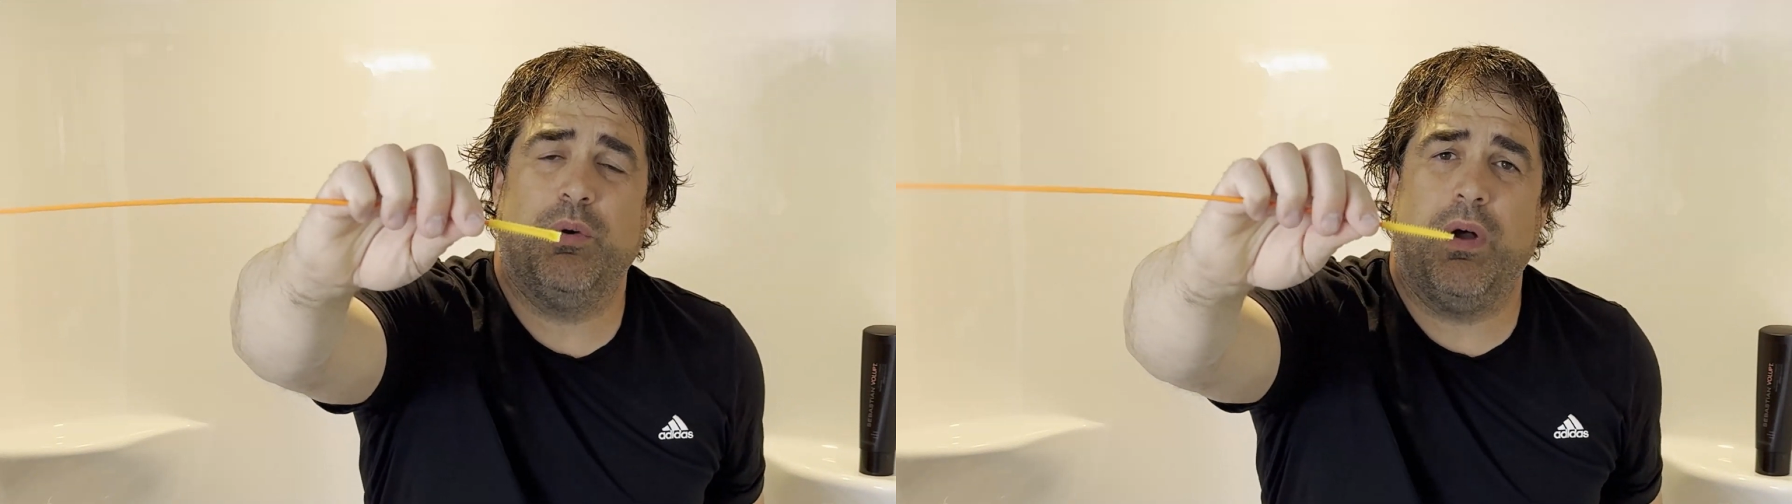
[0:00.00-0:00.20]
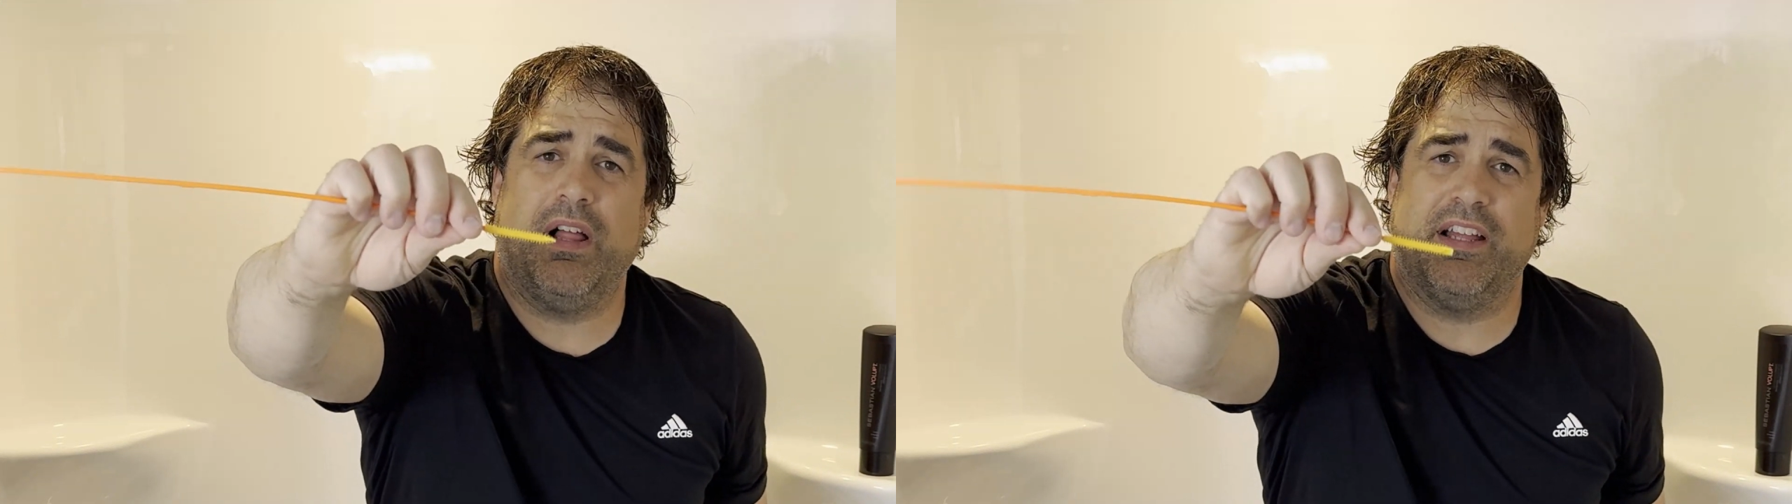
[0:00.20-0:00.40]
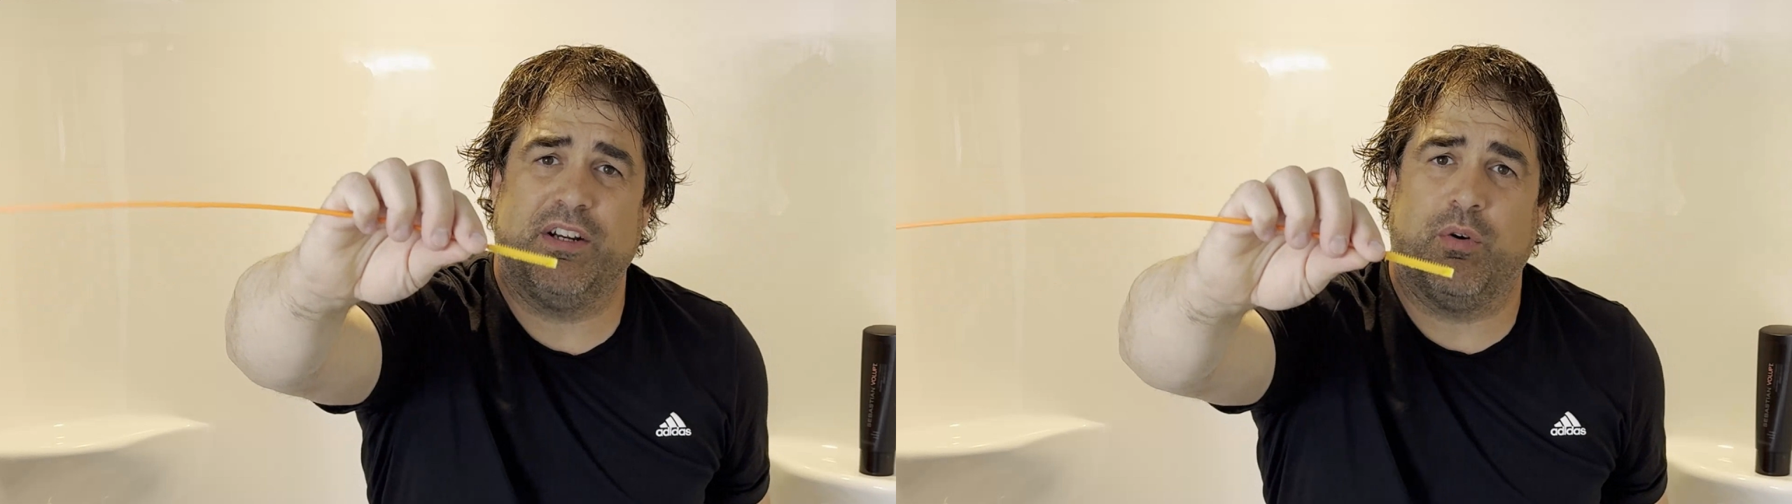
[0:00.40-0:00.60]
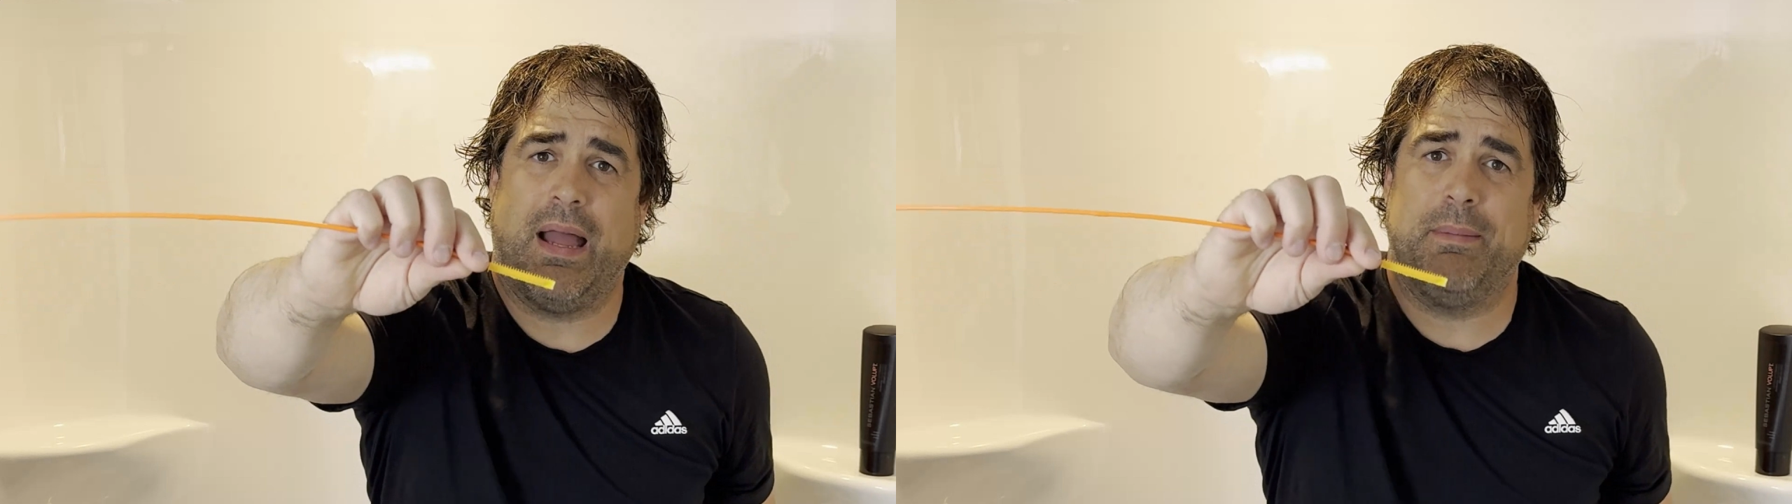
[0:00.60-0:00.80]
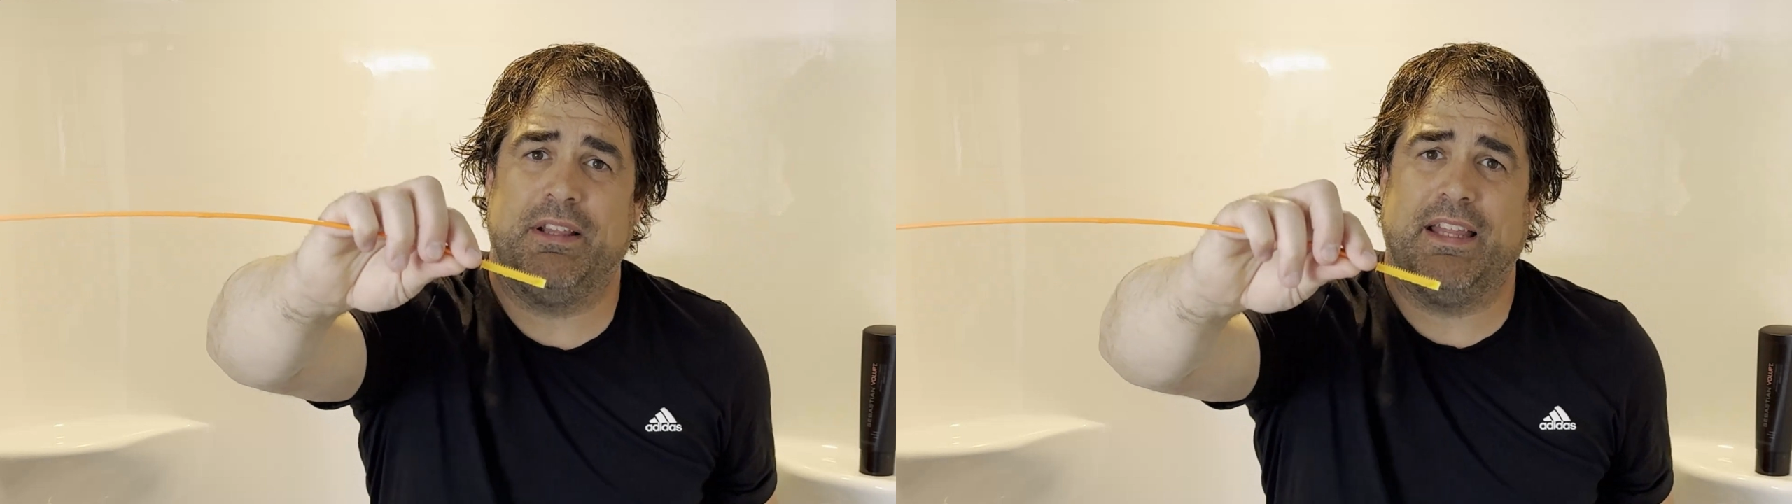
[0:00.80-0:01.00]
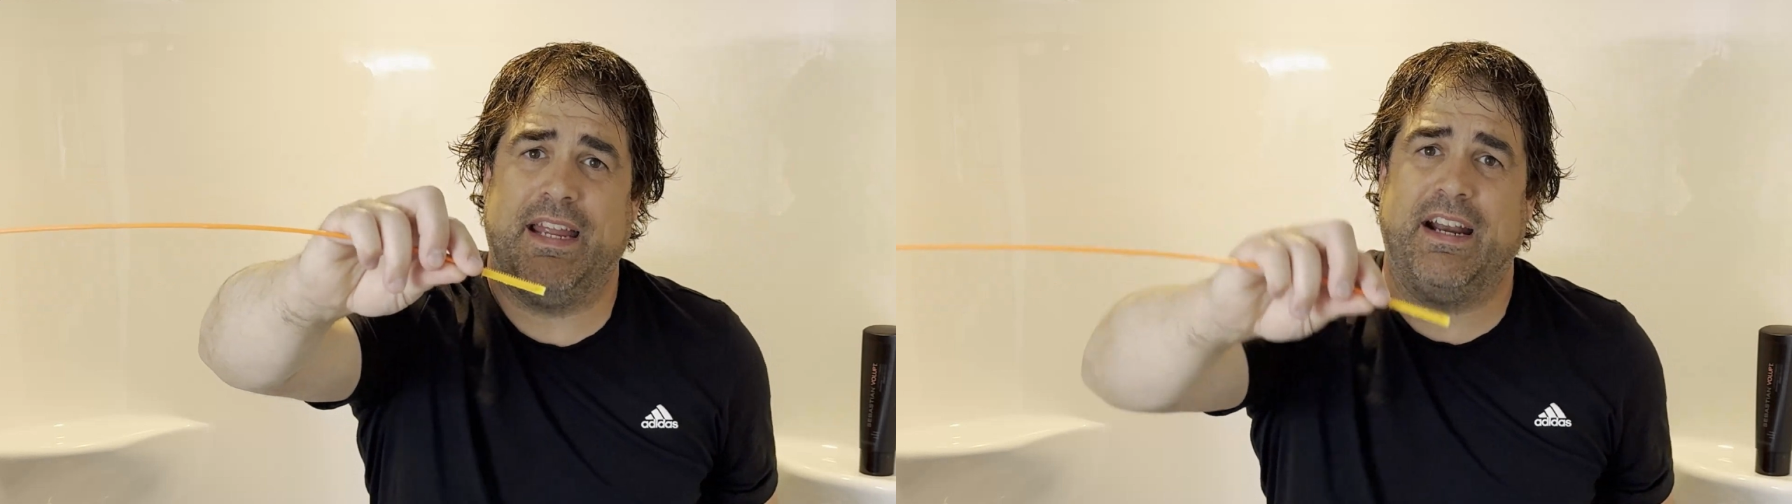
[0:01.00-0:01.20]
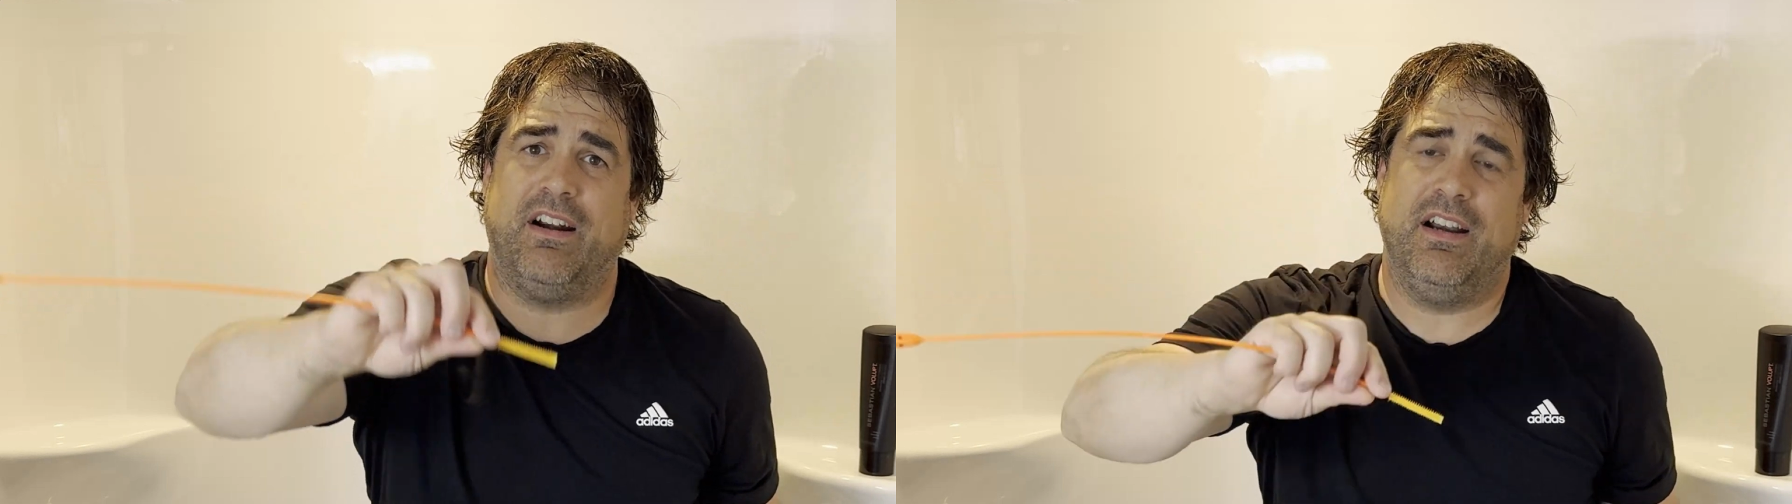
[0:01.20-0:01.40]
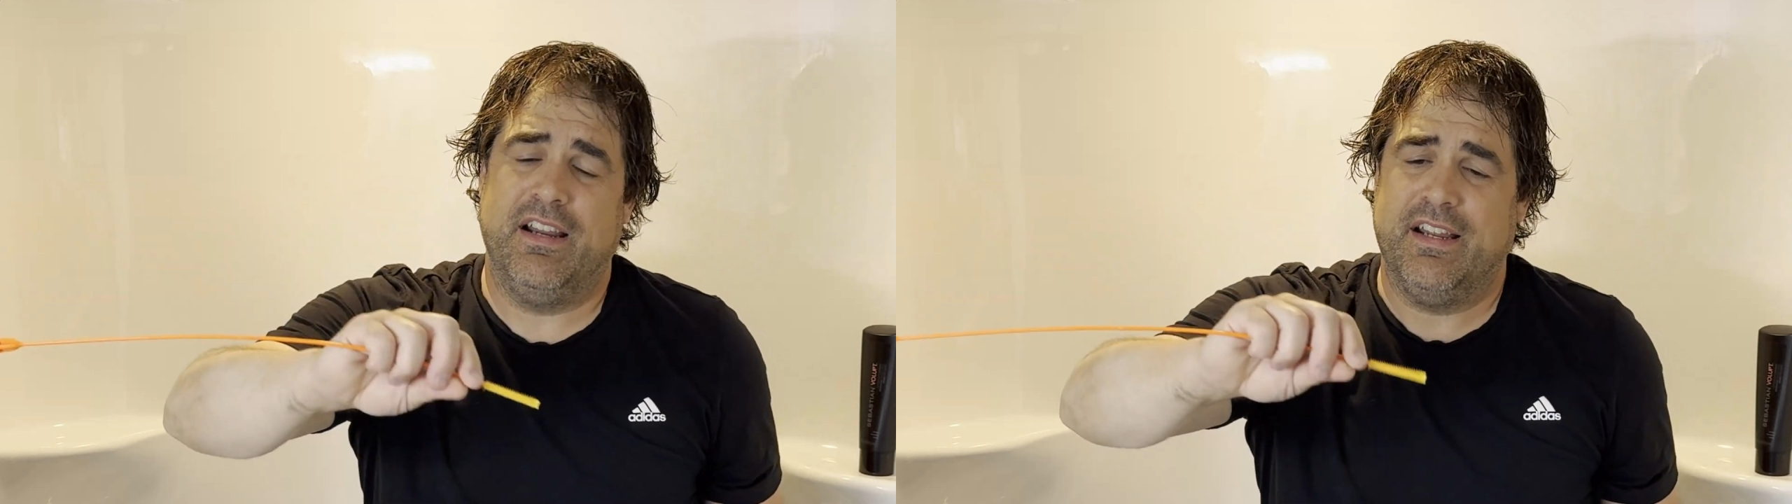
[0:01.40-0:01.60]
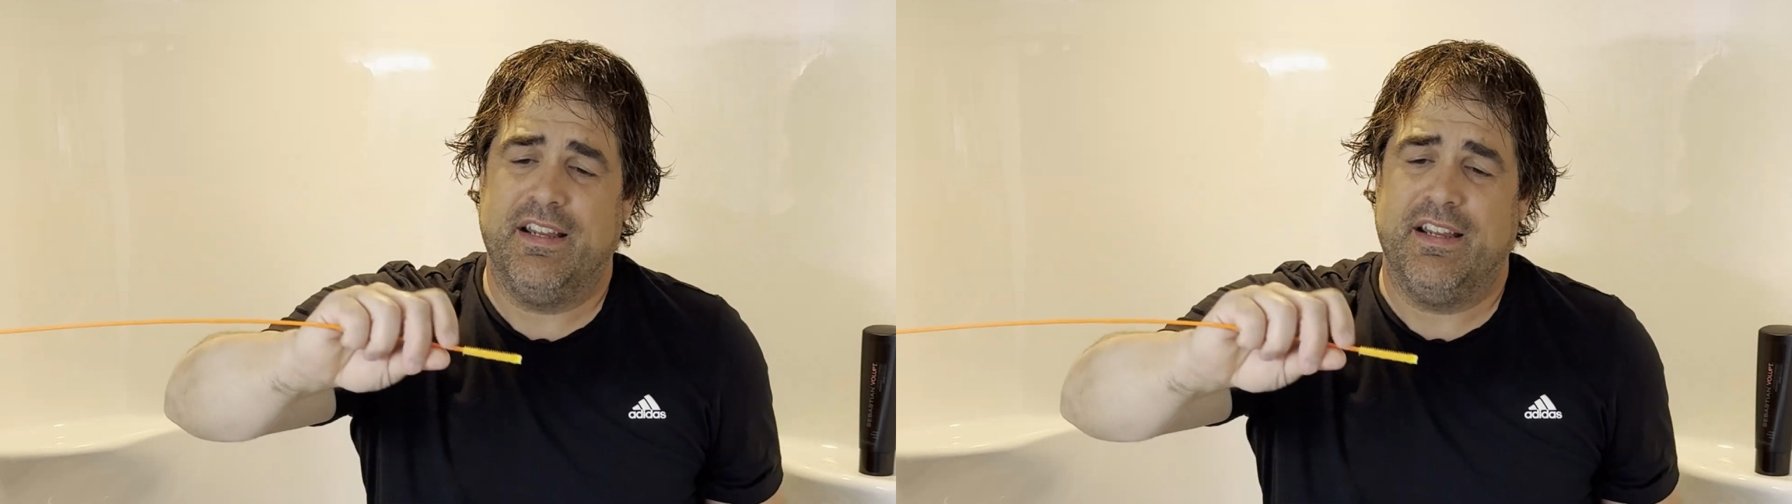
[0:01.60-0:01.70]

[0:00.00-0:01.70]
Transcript: well at grabbing the hair.